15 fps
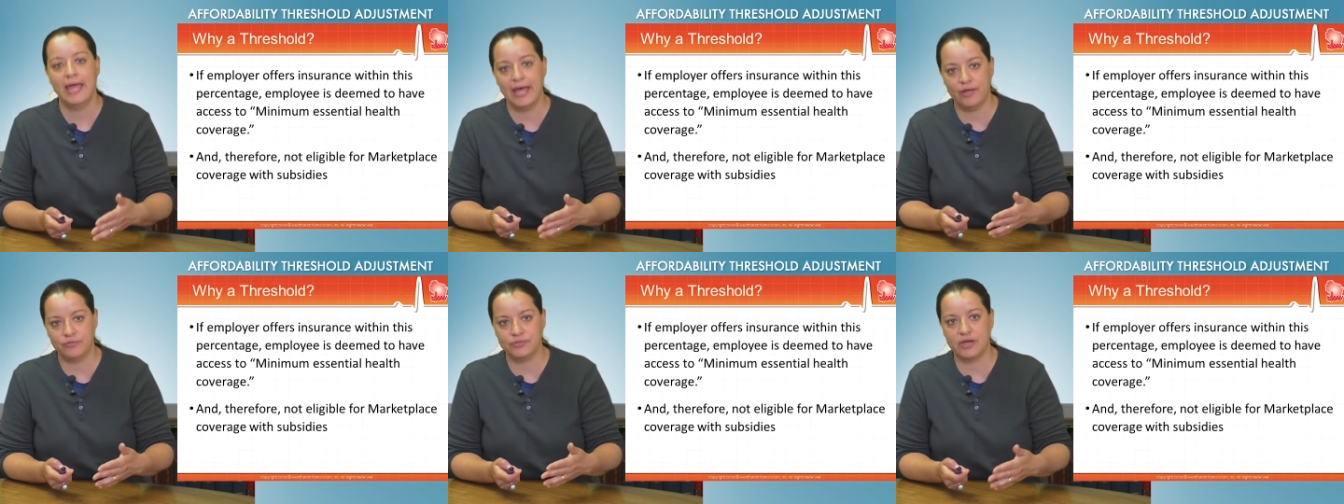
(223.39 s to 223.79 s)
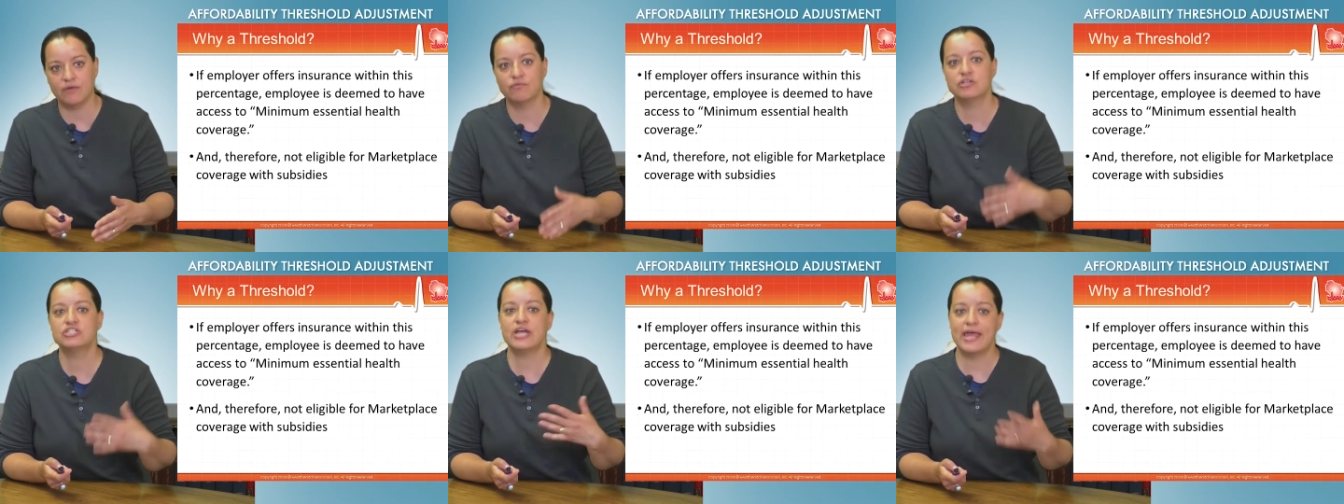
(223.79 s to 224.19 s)
health
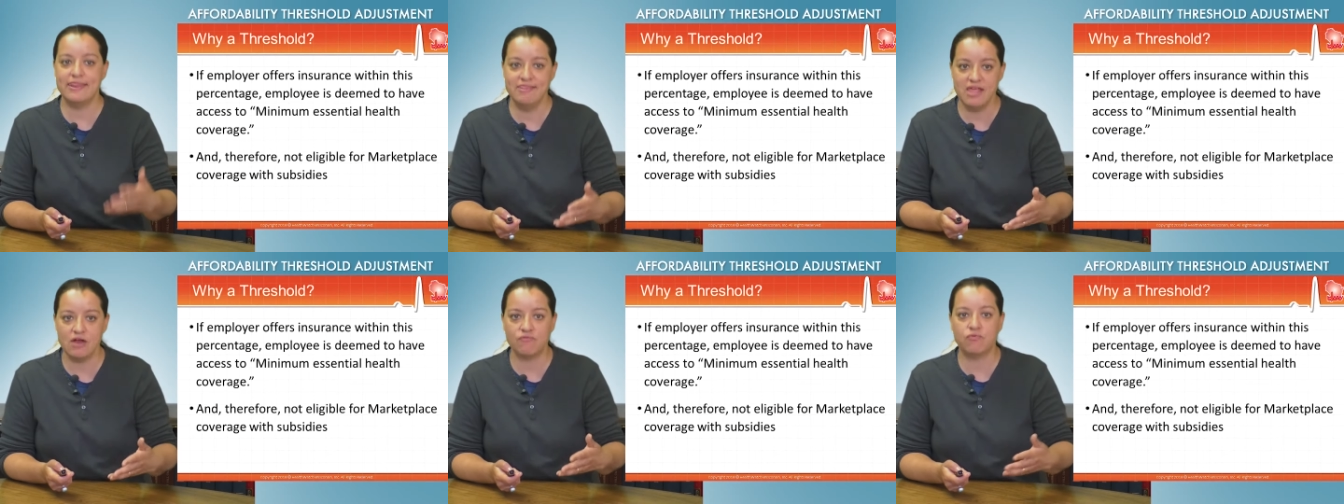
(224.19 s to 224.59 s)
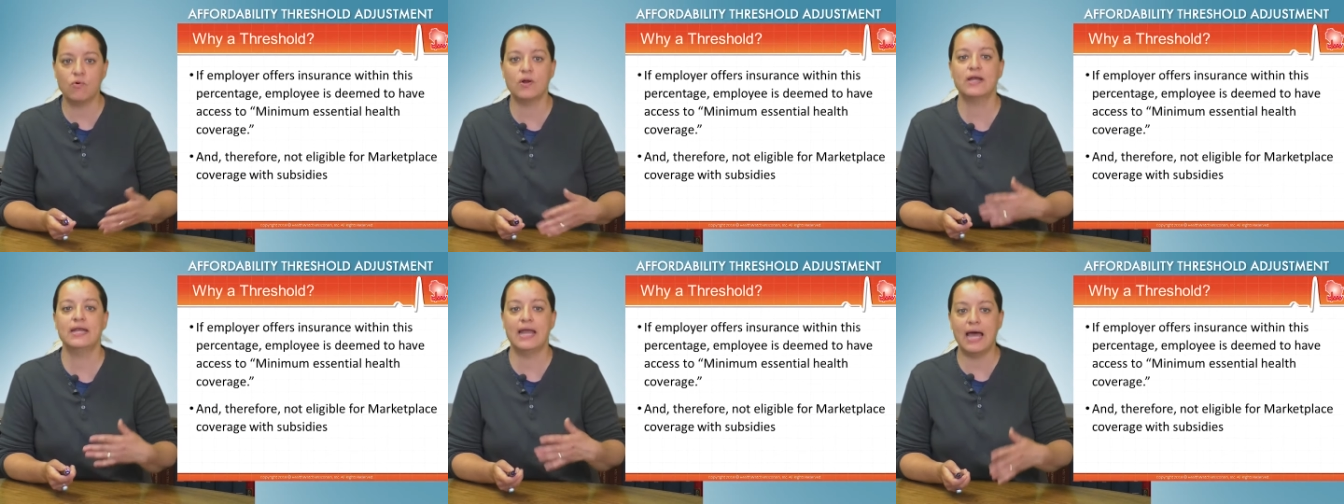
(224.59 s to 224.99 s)
coverage and
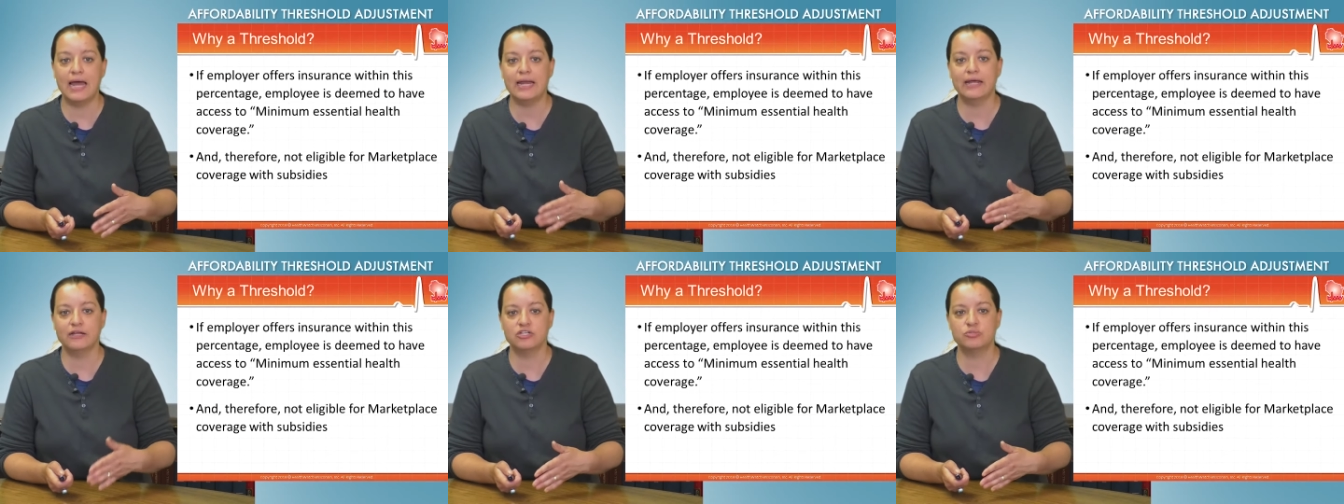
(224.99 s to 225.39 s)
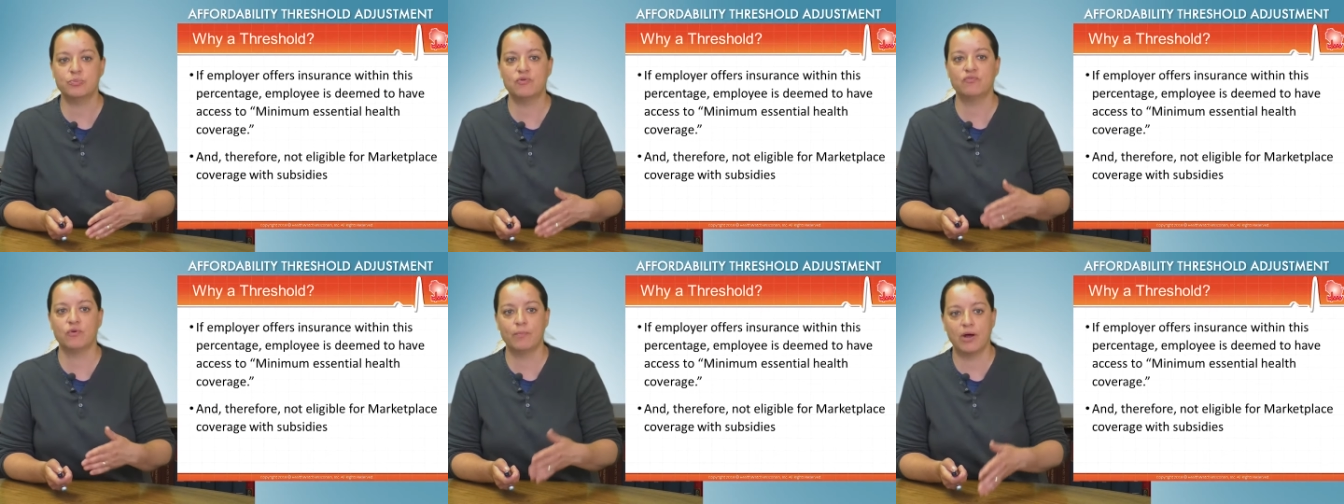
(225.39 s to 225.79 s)
therefore not
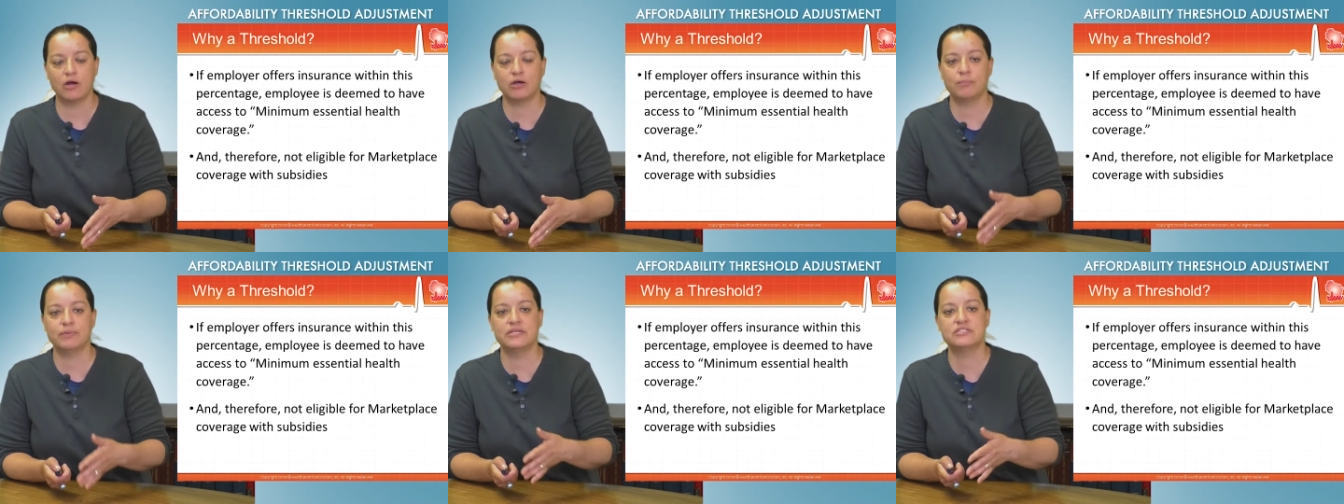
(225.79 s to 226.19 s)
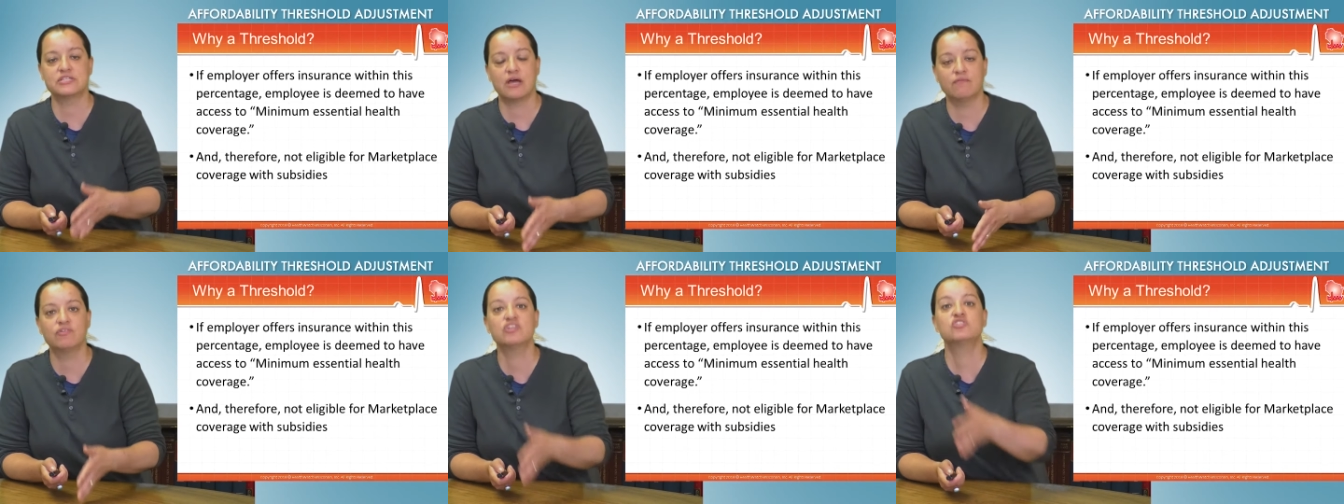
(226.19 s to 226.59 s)
eligible for marketplace
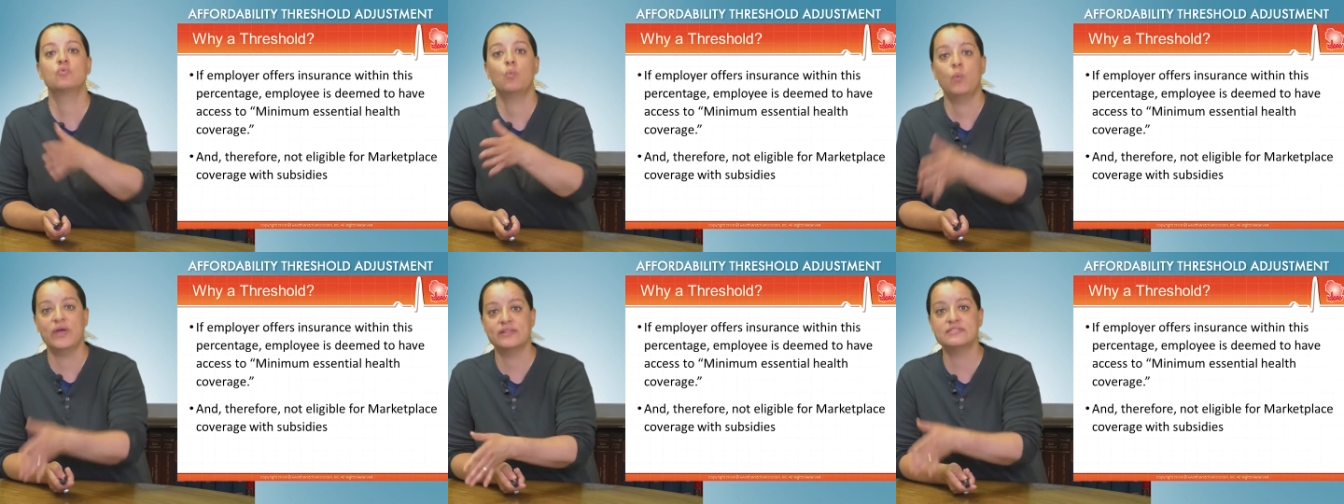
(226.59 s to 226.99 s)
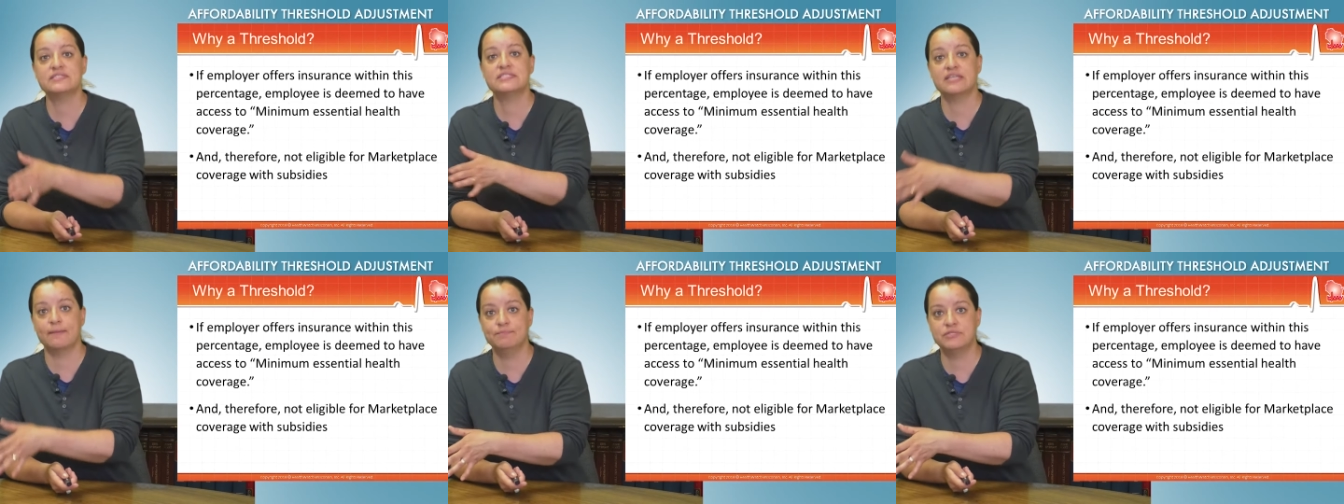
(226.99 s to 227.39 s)
coverage with
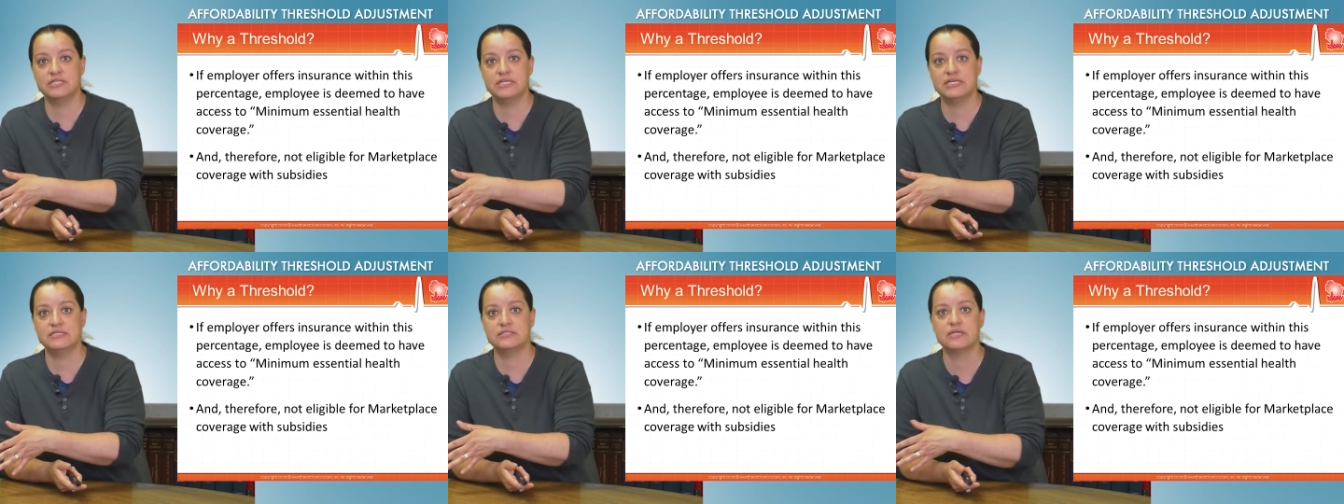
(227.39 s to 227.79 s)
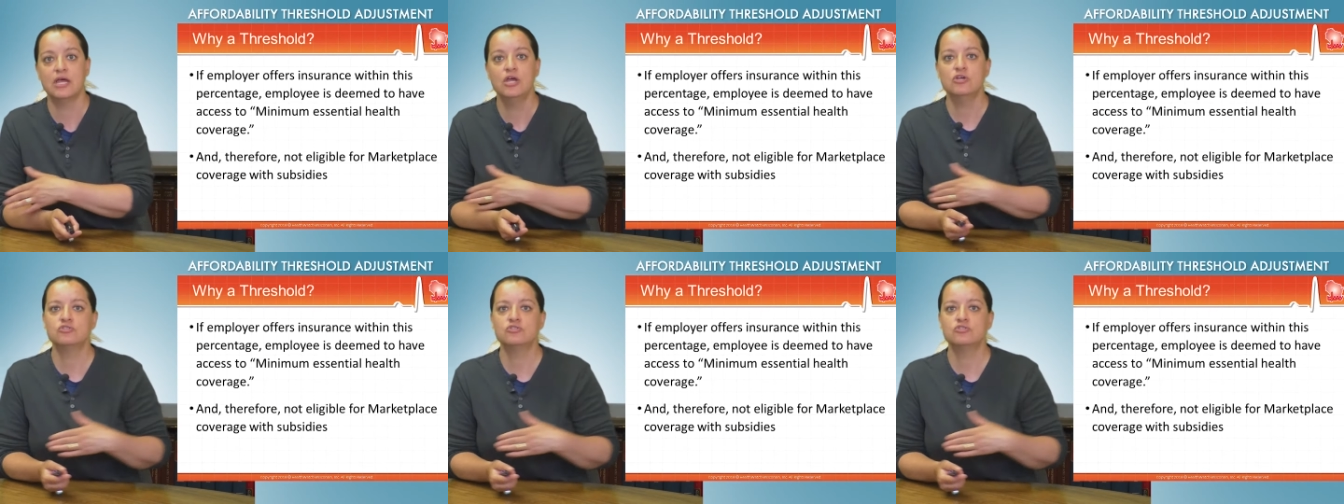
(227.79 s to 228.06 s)
subsidies.